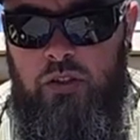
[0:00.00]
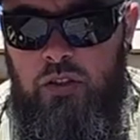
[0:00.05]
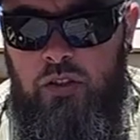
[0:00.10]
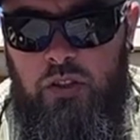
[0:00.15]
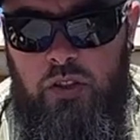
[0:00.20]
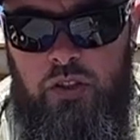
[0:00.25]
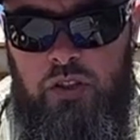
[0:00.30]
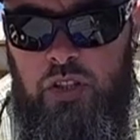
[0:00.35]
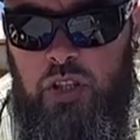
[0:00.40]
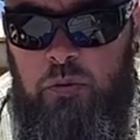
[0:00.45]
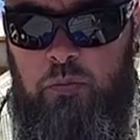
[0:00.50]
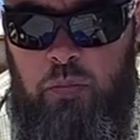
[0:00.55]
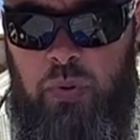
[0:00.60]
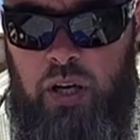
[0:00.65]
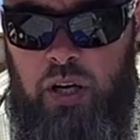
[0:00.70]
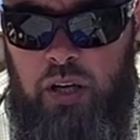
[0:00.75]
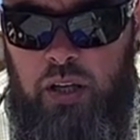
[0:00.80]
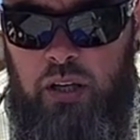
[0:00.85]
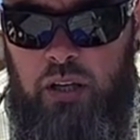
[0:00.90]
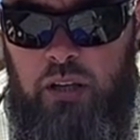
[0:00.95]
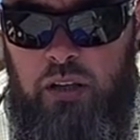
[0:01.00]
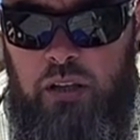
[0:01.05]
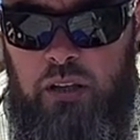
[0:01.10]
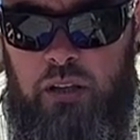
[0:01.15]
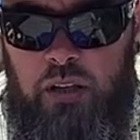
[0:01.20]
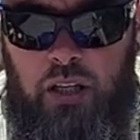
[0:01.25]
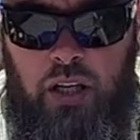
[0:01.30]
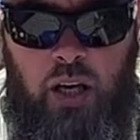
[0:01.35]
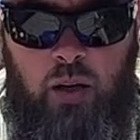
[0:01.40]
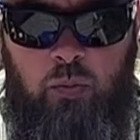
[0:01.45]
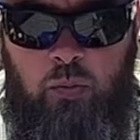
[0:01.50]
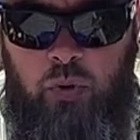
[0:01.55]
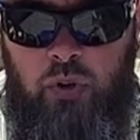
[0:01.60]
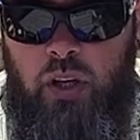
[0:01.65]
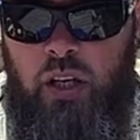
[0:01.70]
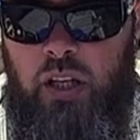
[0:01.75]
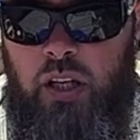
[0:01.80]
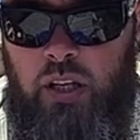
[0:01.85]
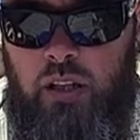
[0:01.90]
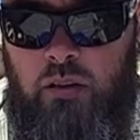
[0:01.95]
just a cheap bag. You can't put
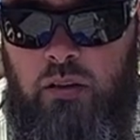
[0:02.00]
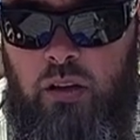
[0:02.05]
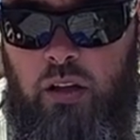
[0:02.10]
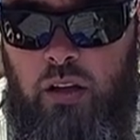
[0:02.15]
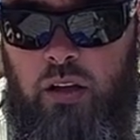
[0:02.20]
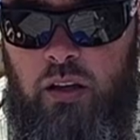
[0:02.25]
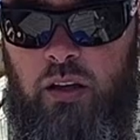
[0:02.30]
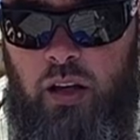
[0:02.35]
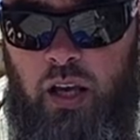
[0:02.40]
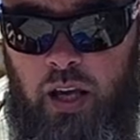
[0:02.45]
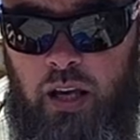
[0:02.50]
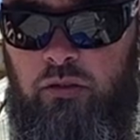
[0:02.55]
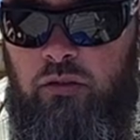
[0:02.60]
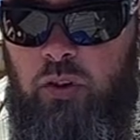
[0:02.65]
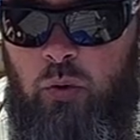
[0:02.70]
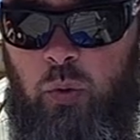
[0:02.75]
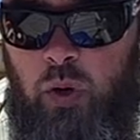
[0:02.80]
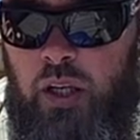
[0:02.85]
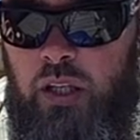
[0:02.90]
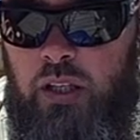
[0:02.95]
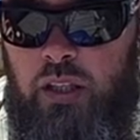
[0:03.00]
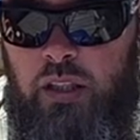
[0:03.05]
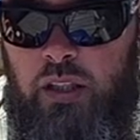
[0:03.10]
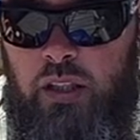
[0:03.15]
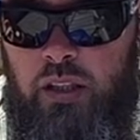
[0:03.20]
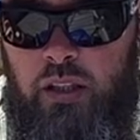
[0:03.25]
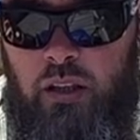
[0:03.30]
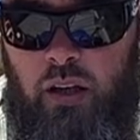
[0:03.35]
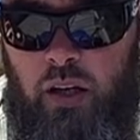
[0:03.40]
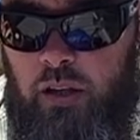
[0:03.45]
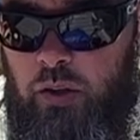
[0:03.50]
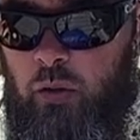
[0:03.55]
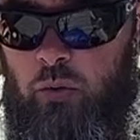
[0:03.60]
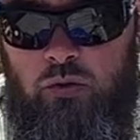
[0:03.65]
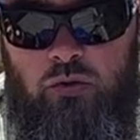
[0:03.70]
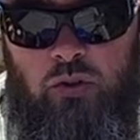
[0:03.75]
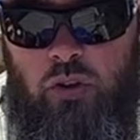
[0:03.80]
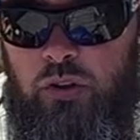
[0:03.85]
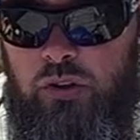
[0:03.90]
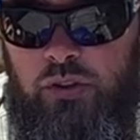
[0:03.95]
any heavy weight in it. I don't
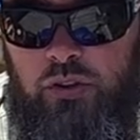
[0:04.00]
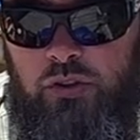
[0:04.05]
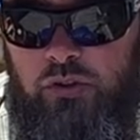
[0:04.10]
trust the